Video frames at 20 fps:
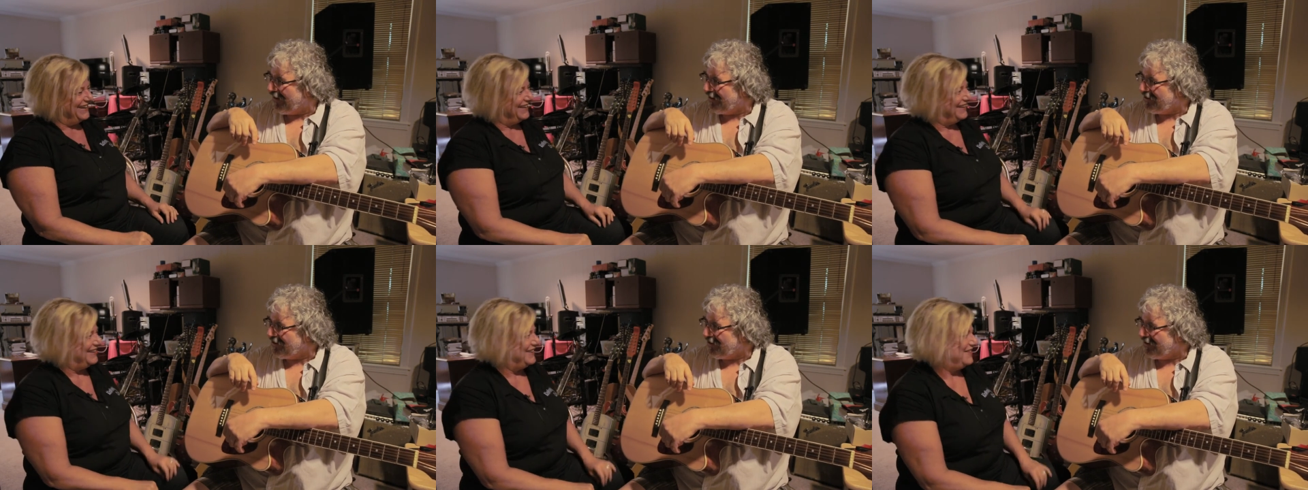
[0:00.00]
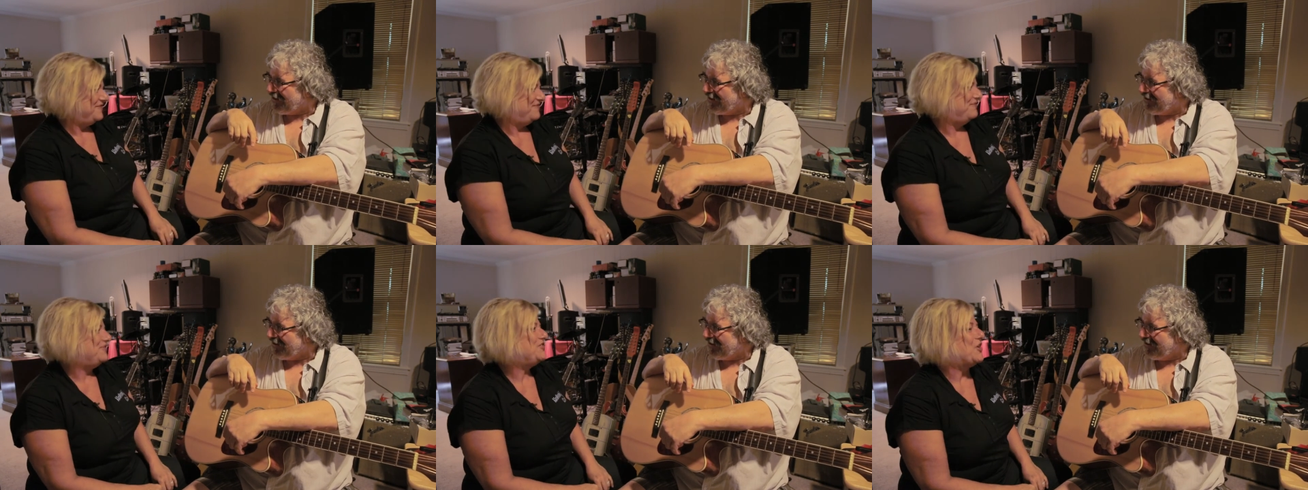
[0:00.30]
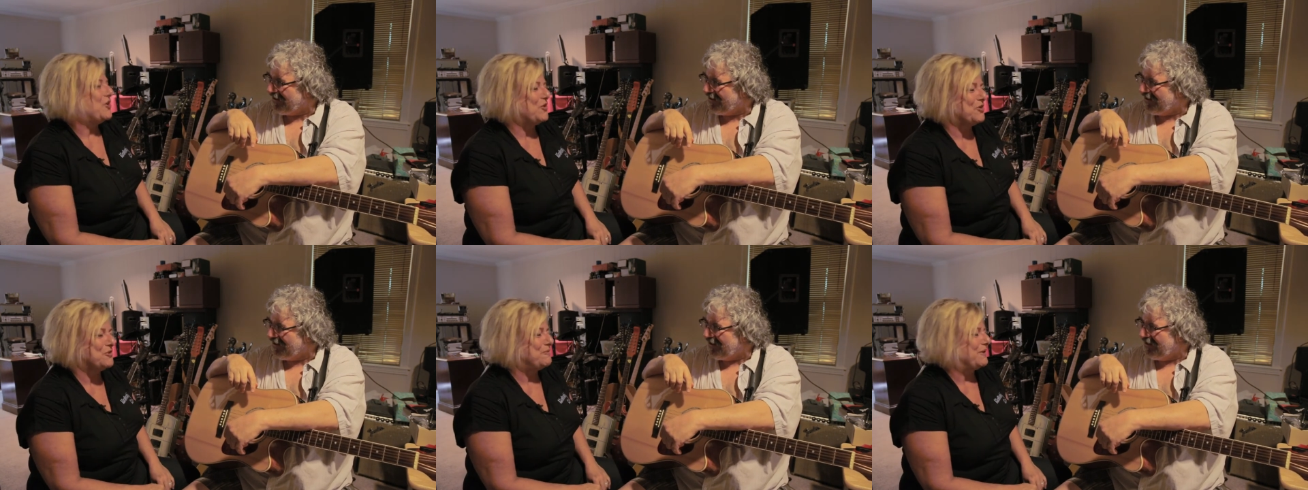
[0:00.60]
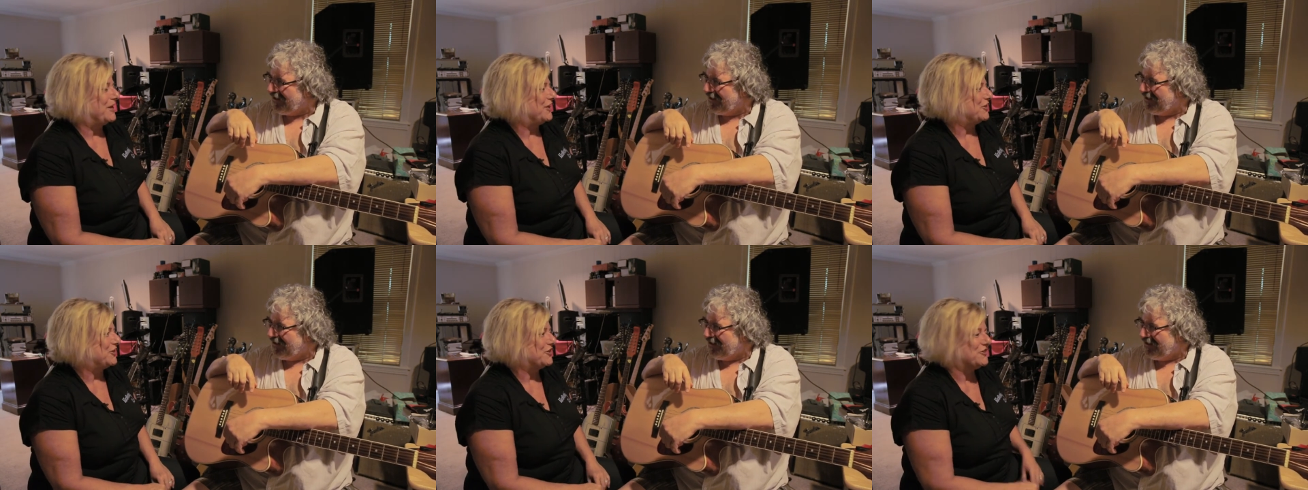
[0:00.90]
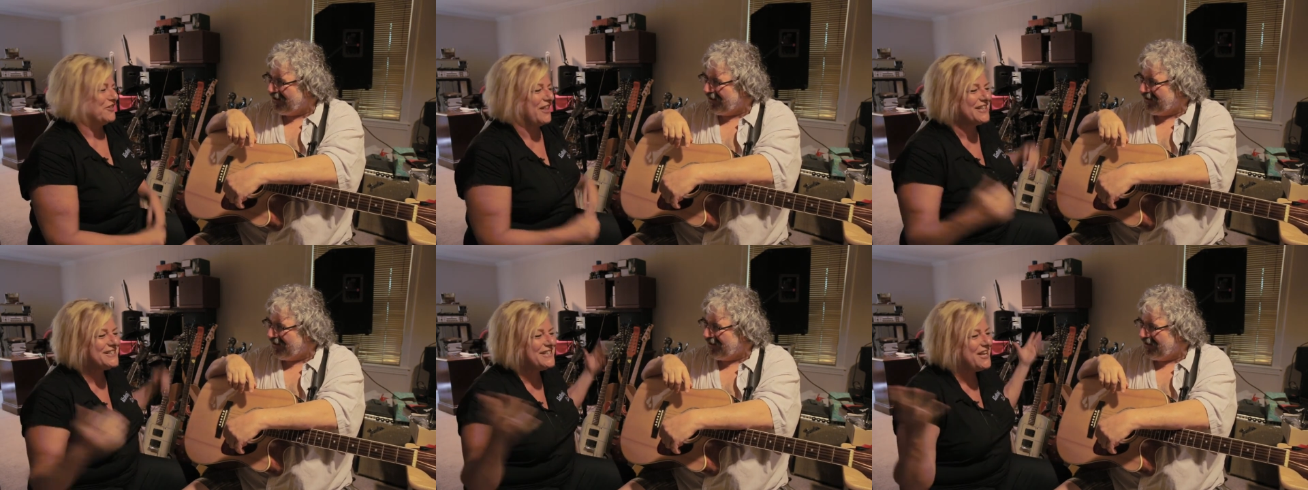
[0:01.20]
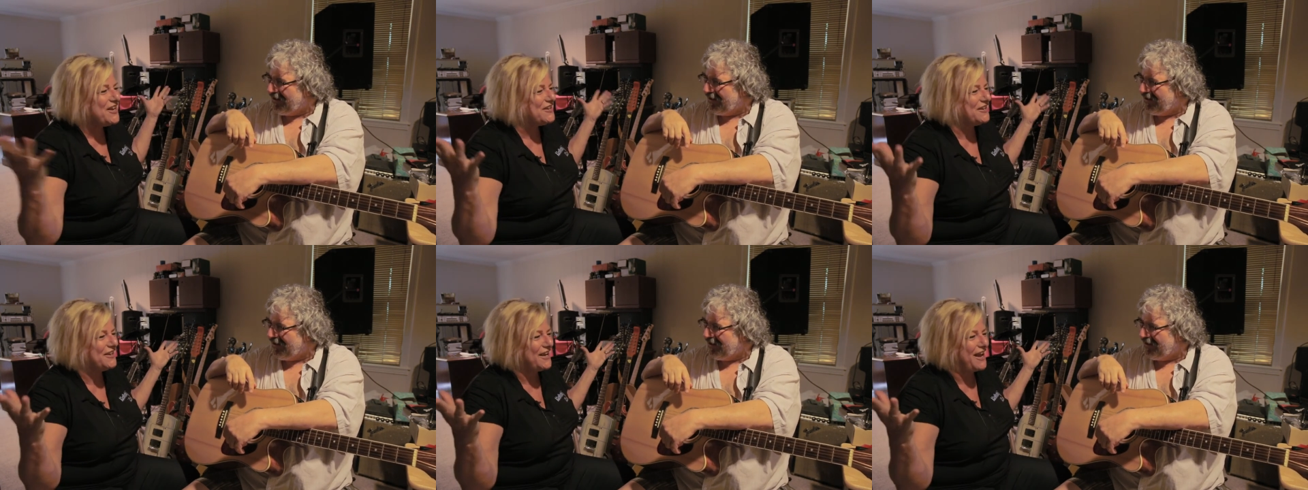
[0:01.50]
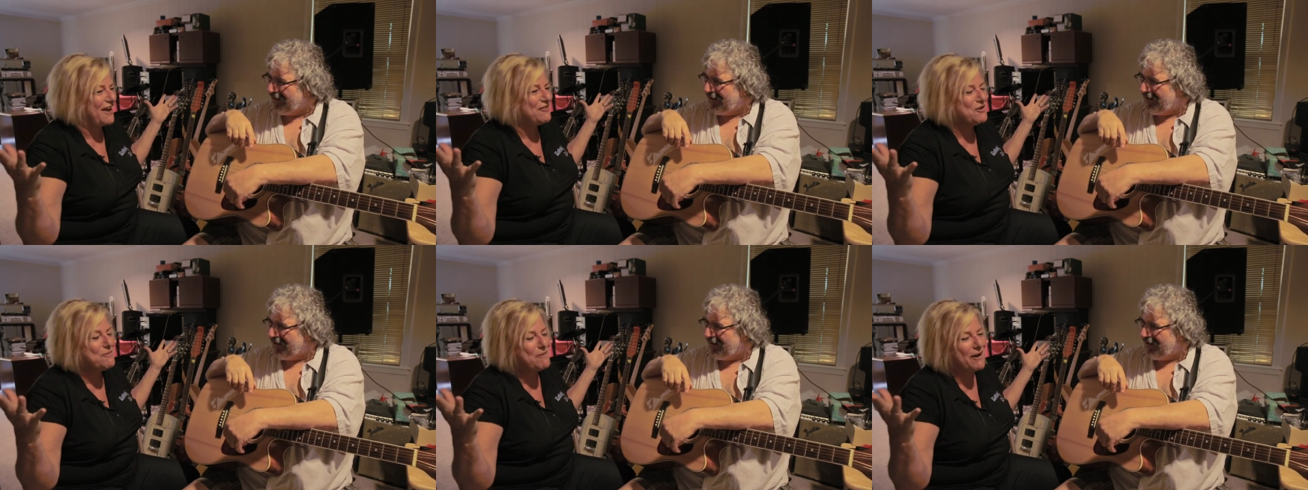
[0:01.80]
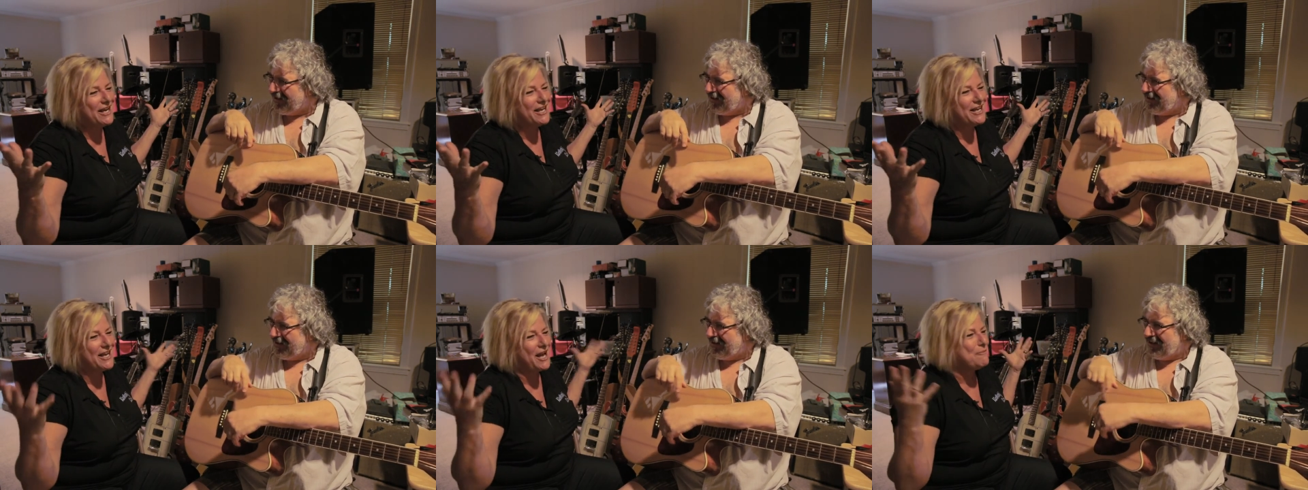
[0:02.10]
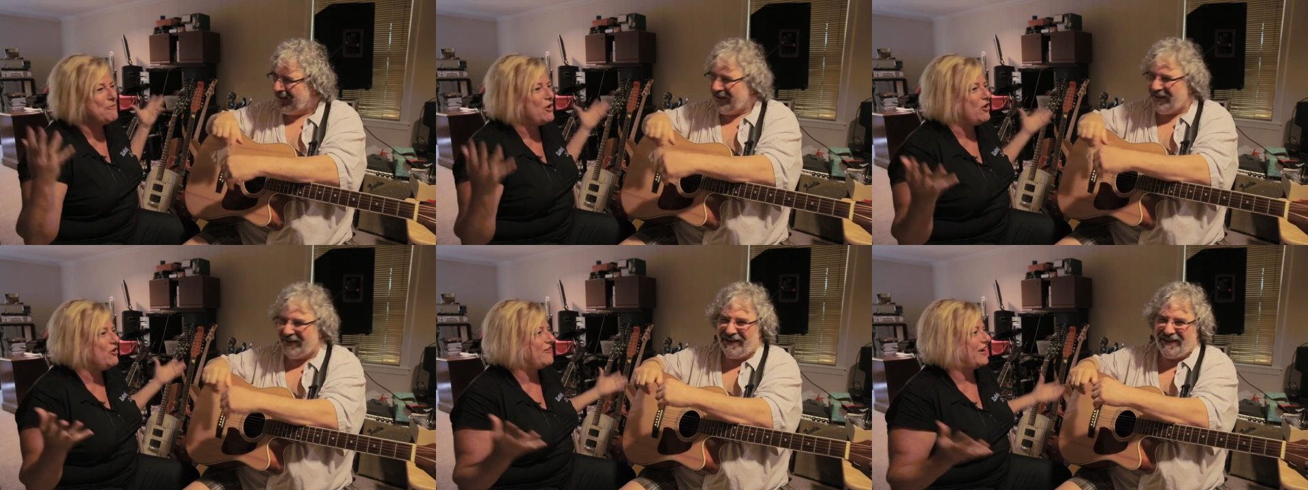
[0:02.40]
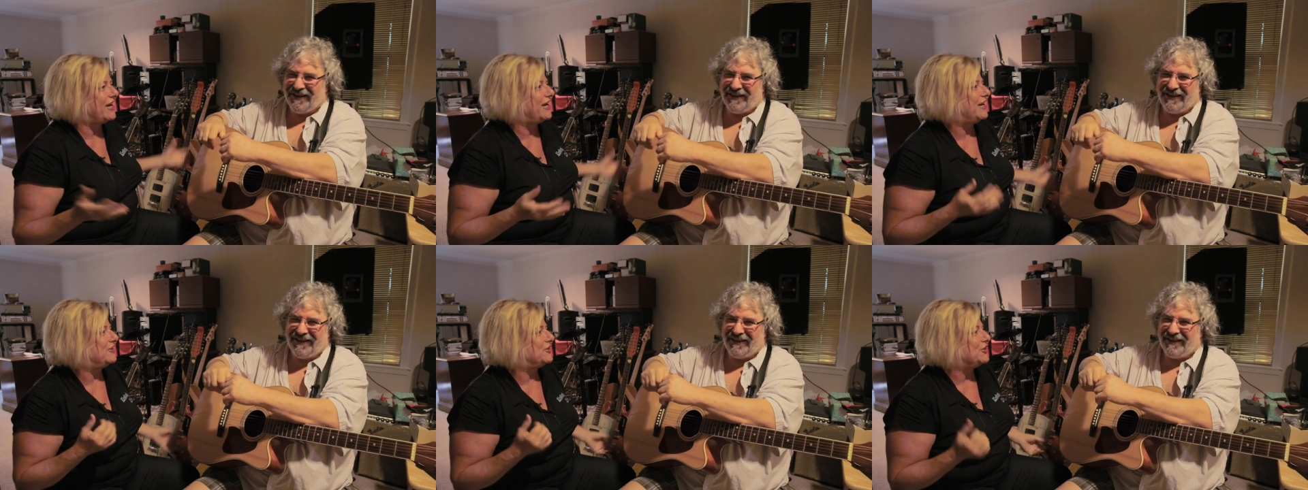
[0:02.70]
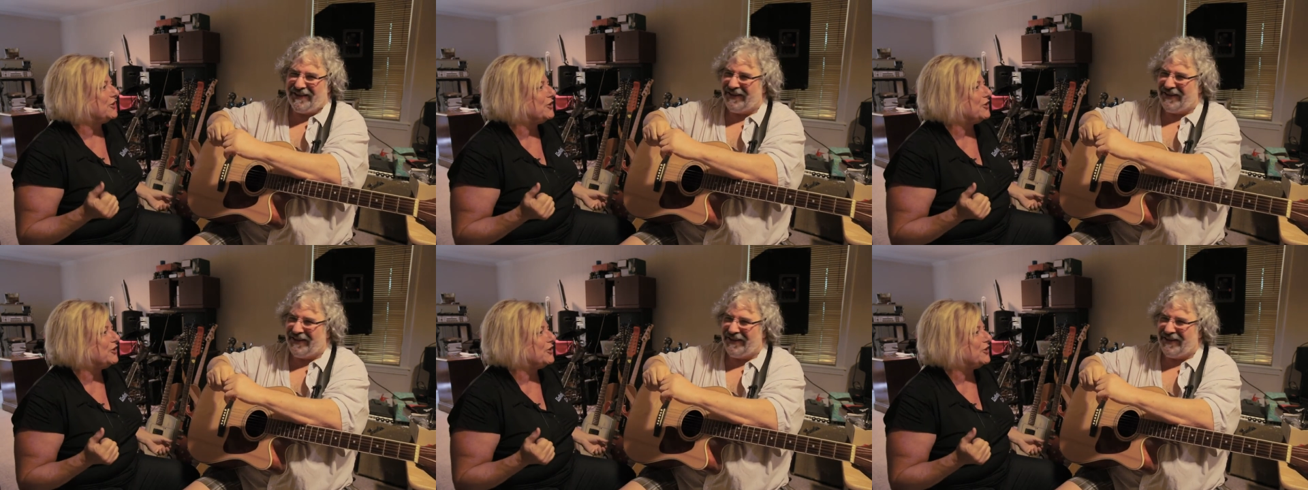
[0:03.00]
Speaker 1: pleasure.
Speaker 2: Total pleasure. That's it. Everybody get motivated.